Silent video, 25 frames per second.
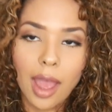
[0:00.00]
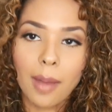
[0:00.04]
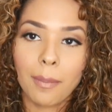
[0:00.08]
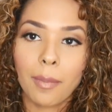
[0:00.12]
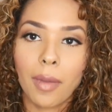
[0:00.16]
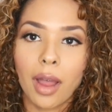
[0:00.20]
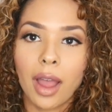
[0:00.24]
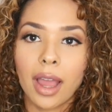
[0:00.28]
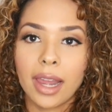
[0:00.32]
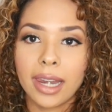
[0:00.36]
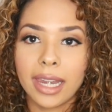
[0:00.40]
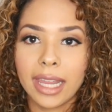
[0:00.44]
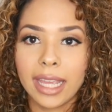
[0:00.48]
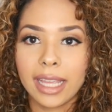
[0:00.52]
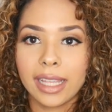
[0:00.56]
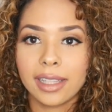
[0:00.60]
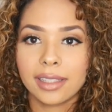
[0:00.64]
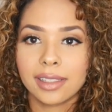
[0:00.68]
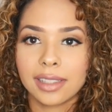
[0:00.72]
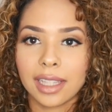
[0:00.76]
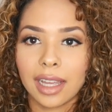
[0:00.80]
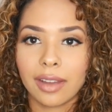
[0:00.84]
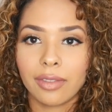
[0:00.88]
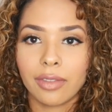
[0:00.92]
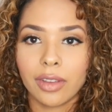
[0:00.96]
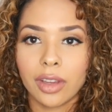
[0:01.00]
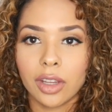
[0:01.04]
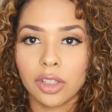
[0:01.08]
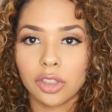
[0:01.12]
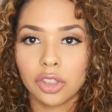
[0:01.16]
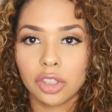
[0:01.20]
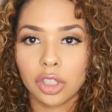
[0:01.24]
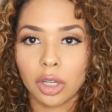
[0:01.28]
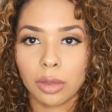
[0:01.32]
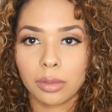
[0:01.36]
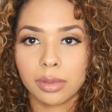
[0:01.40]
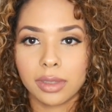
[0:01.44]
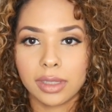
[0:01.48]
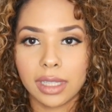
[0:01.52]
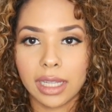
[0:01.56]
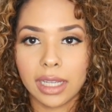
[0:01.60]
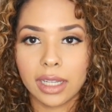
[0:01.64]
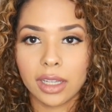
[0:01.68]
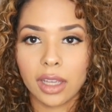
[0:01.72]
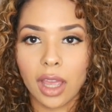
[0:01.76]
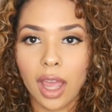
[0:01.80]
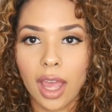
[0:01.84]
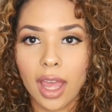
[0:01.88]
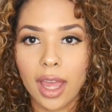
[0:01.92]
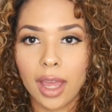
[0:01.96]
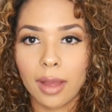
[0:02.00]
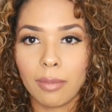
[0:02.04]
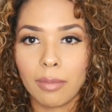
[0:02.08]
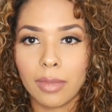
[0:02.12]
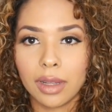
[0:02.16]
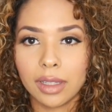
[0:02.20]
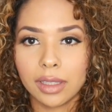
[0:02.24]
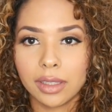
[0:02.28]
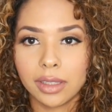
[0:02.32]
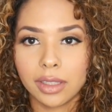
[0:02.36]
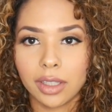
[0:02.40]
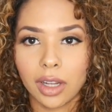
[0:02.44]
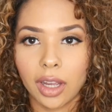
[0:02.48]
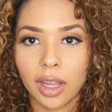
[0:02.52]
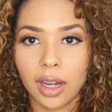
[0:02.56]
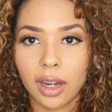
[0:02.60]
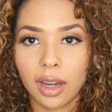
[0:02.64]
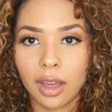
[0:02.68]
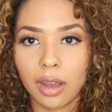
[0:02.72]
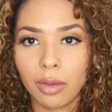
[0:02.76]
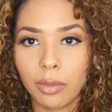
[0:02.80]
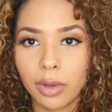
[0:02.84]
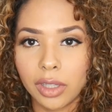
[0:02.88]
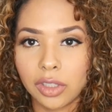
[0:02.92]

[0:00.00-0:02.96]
my Lee Stafford chopstick styler,